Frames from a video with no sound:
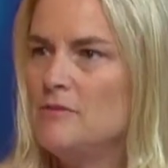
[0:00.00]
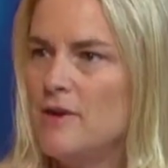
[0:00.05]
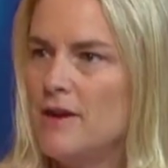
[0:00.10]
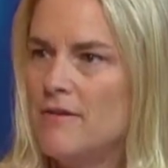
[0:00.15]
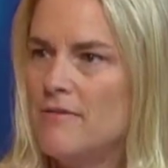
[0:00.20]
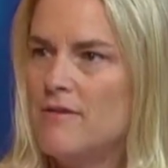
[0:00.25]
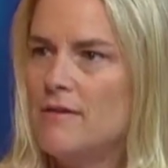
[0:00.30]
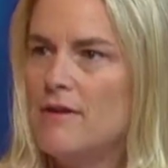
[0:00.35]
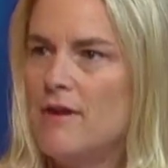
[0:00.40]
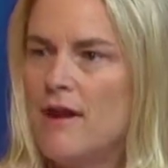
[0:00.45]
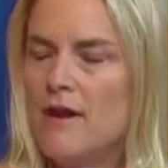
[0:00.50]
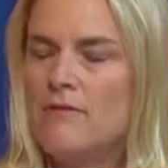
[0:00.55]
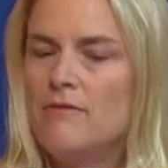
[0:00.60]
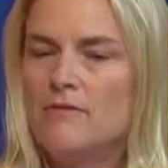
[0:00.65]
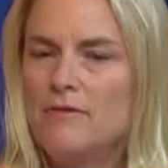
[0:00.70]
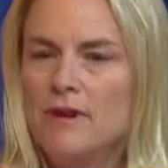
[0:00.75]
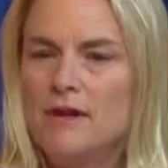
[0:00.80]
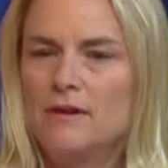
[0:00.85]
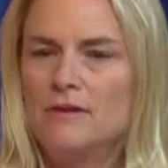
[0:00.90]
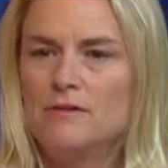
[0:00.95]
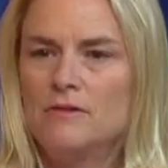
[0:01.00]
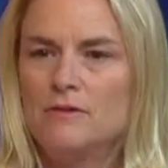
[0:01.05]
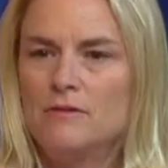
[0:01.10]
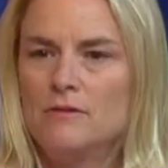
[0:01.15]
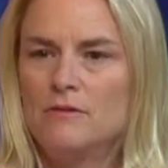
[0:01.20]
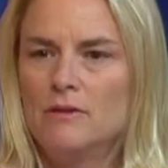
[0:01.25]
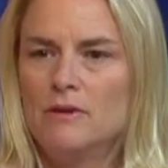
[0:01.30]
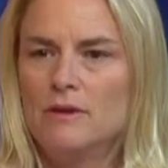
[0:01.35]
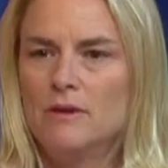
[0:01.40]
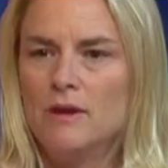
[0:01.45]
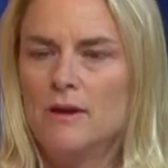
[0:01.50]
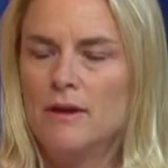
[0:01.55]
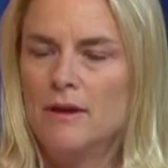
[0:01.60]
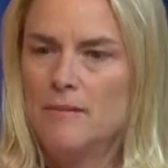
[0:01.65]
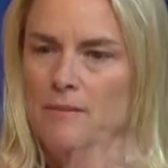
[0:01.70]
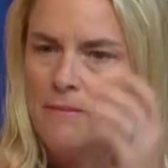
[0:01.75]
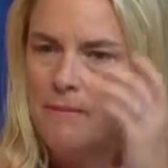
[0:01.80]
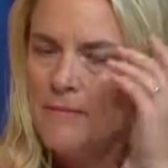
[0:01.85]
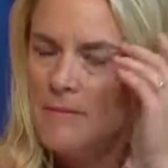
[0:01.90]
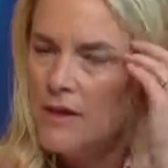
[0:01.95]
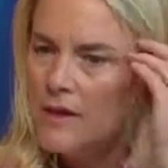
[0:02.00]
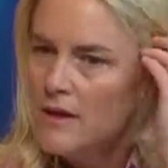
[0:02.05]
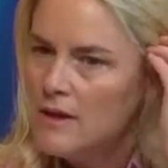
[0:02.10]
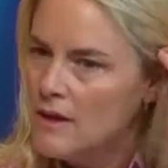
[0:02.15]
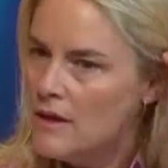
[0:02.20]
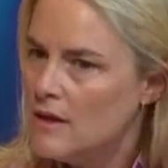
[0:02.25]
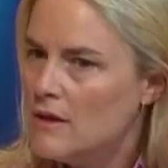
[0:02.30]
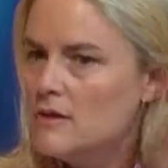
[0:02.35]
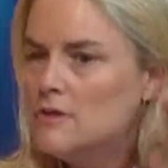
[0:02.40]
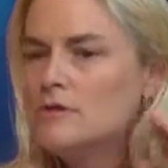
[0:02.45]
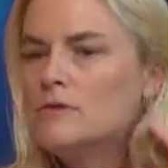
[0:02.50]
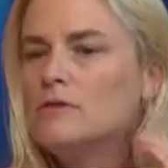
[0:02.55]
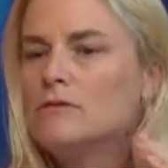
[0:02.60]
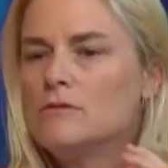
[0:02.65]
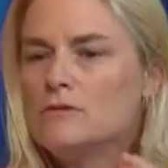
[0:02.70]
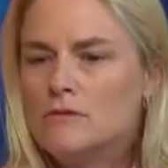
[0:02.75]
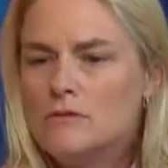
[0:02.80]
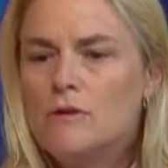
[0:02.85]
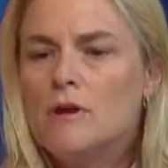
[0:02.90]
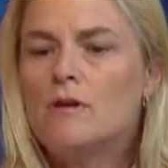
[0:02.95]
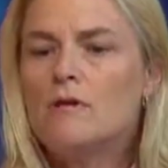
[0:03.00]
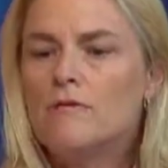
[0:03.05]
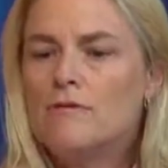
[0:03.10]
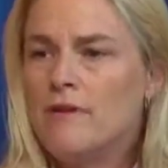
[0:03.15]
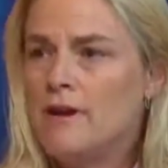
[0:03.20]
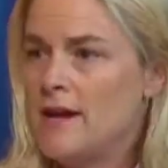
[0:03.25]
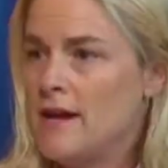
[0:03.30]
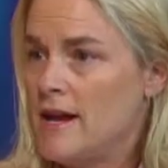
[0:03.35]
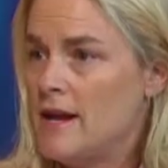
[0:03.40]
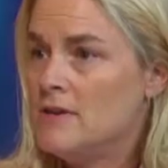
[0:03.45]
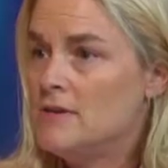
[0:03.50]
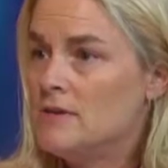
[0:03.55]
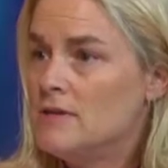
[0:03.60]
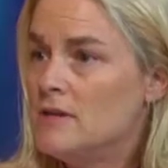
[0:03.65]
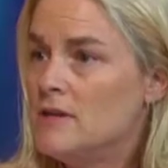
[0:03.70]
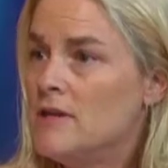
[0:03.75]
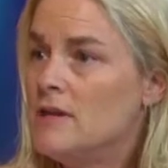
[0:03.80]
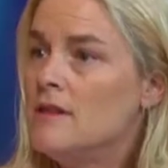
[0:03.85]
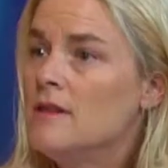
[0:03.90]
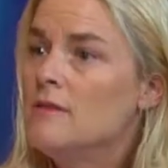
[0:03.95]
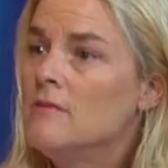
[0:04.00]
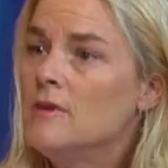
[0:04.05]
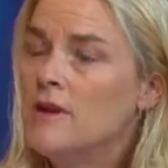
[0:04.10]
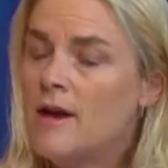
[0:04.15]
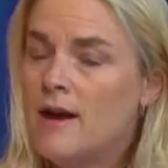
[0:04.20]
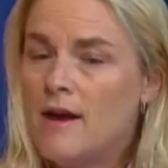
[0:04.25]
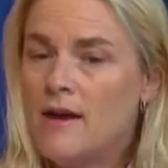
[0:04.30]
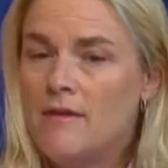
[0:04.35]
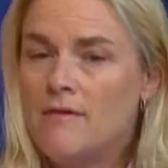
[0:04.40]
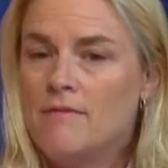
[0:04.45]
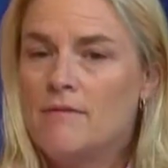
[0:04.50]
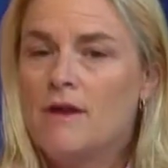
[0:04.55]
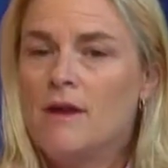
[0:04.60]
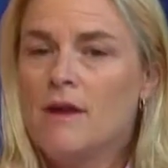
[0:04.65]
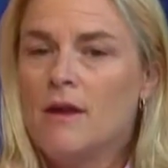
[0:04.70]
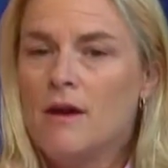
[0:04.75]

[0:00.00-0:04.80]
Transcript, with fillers: We have a lot of kids who are struggle financially, and then we have